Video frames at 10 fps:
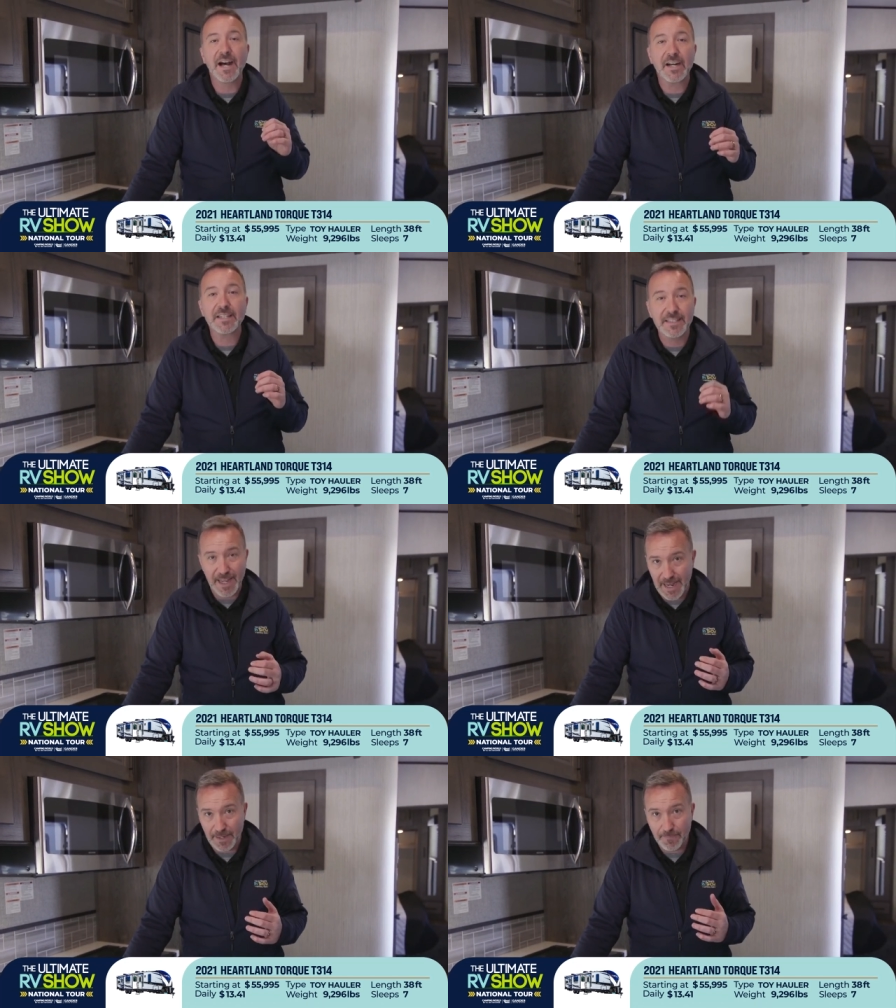a
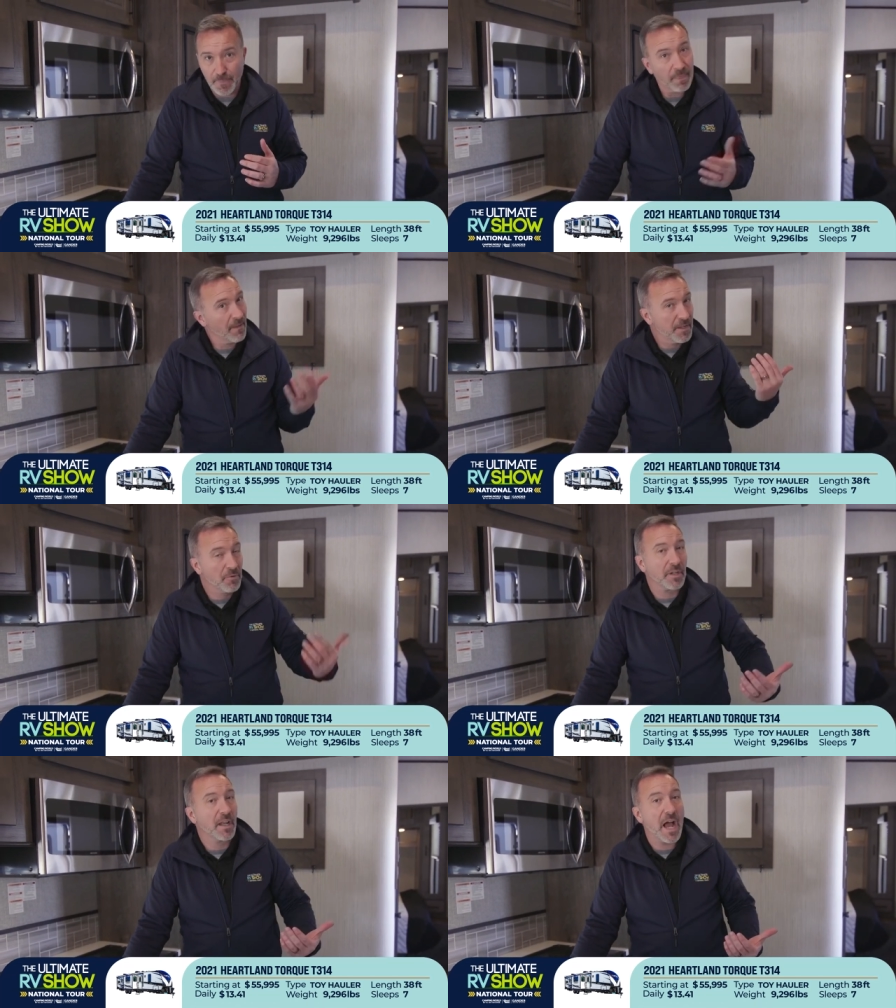day. You
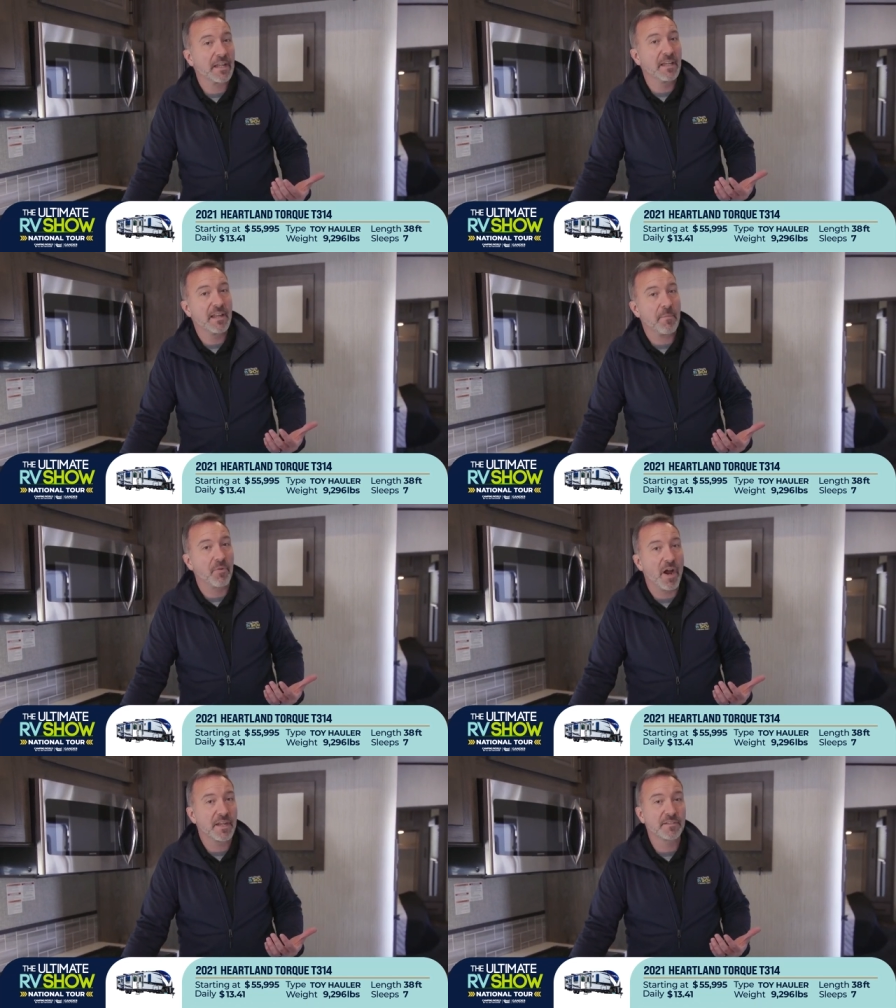want to lock in that
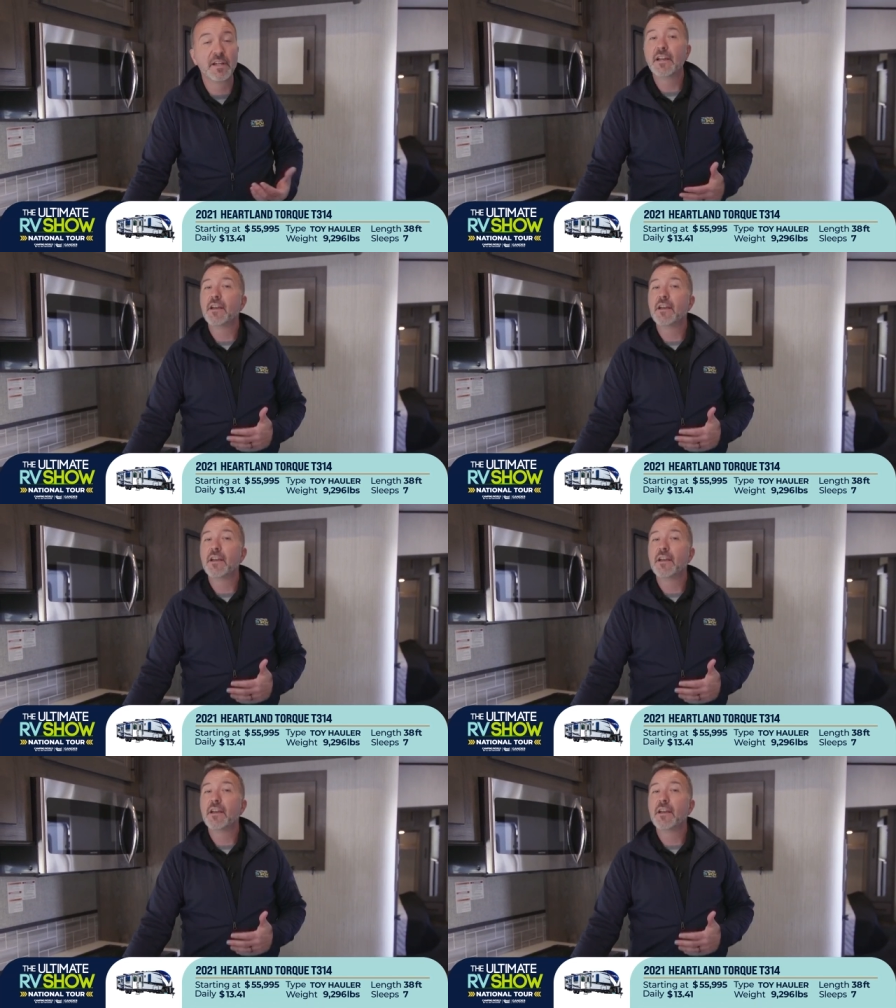price?